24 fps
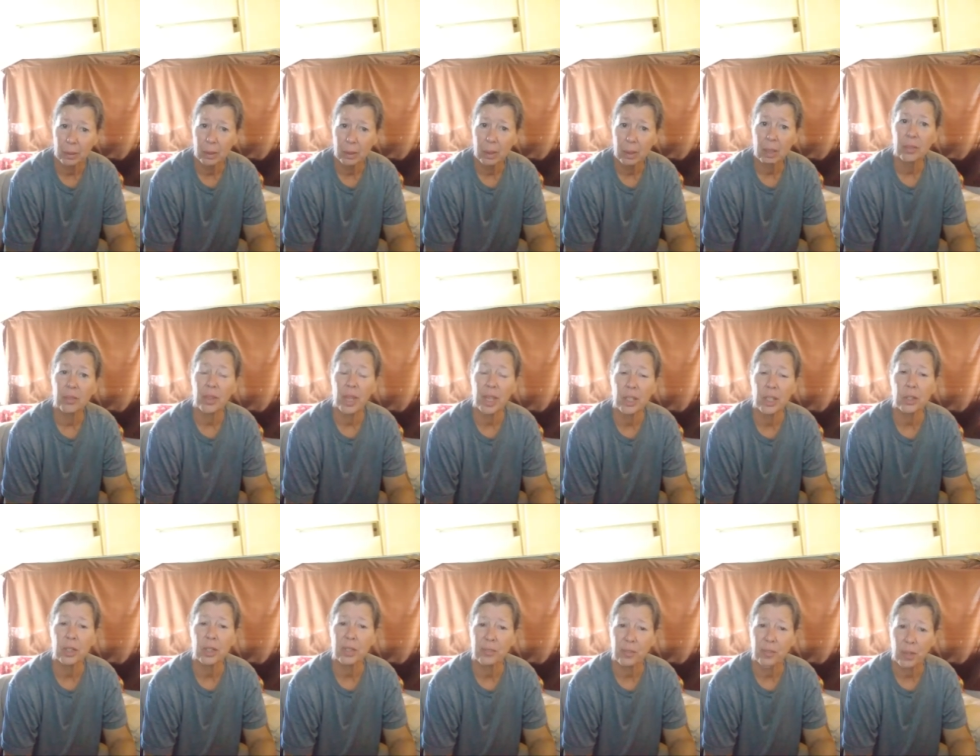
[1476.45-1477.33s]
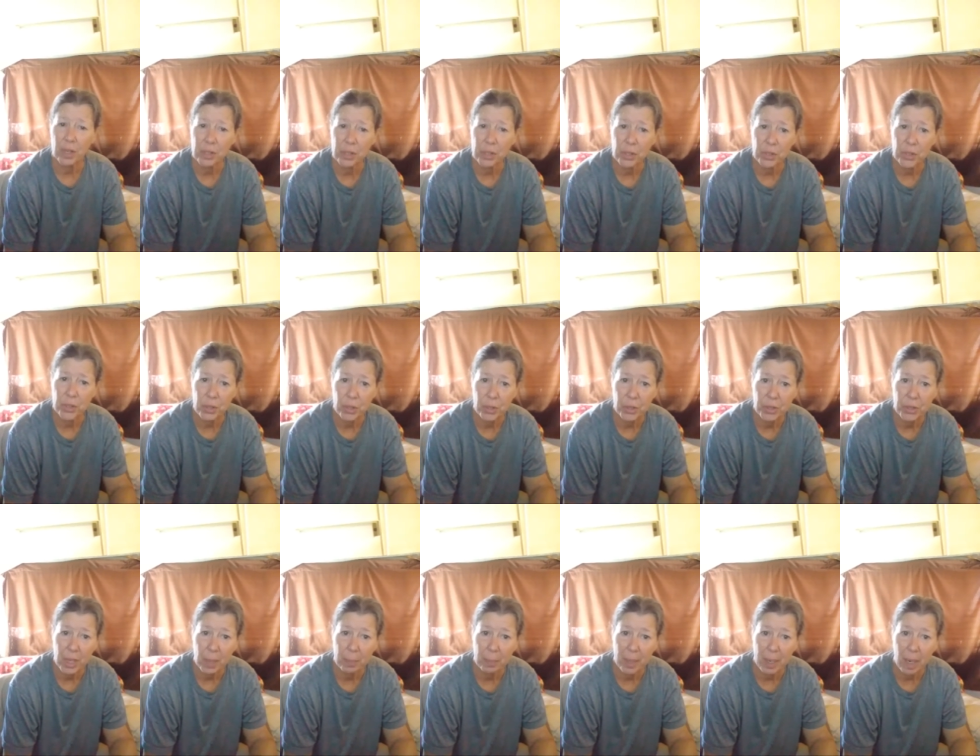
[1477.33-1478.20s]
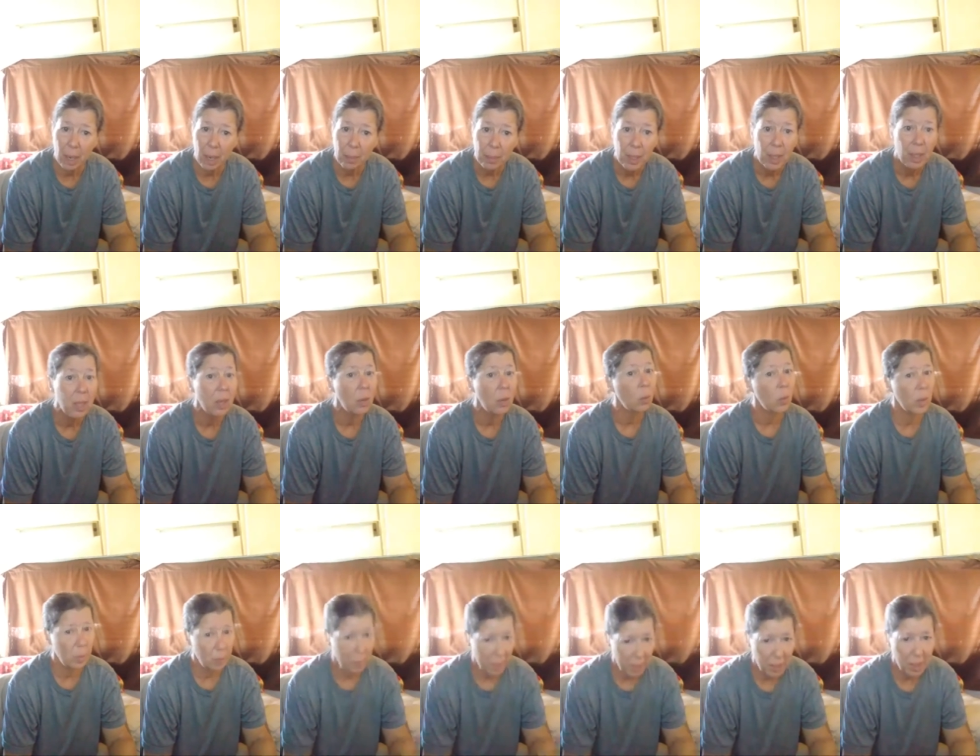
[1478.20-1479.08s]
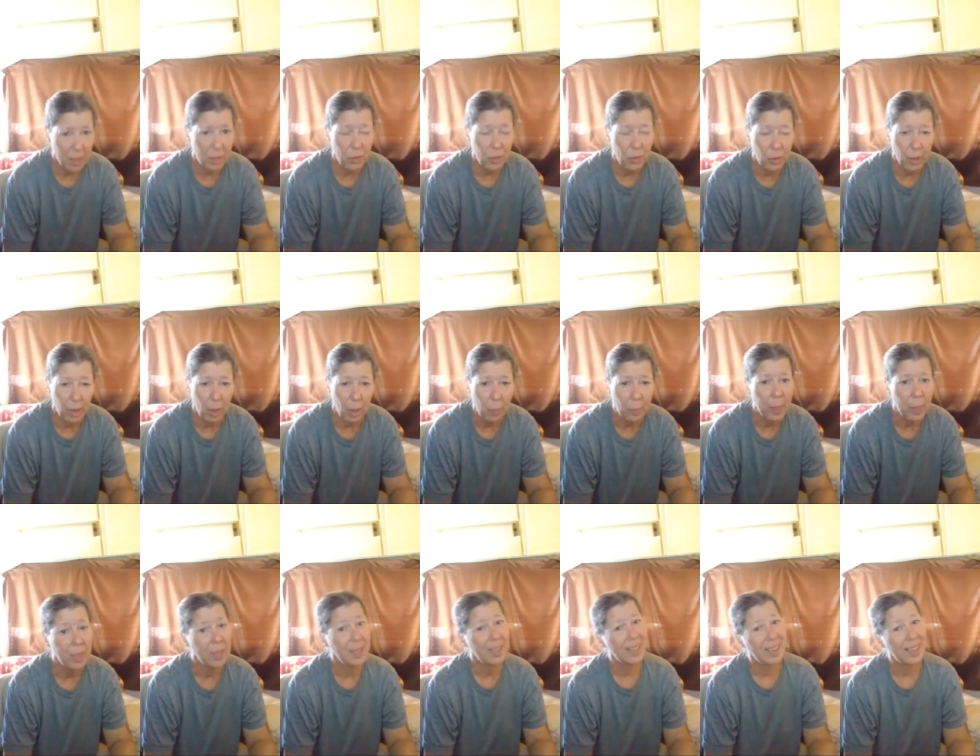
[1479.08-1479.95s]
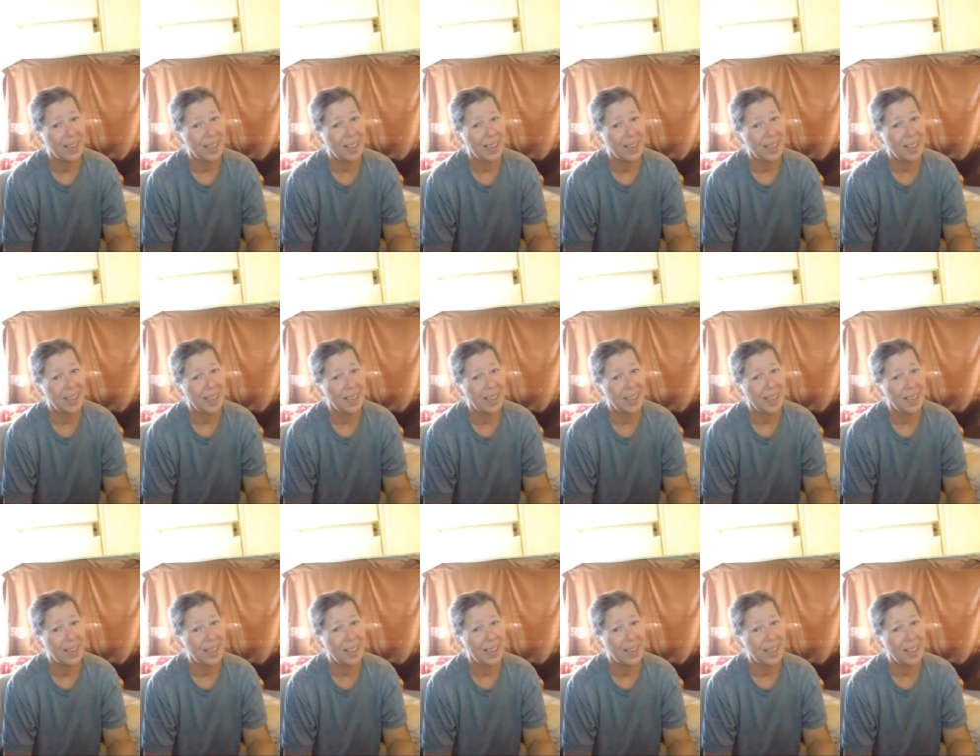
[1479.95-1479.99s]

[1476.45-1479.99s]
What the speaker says: Thank you to the fosters that are stepping up. We may need your help.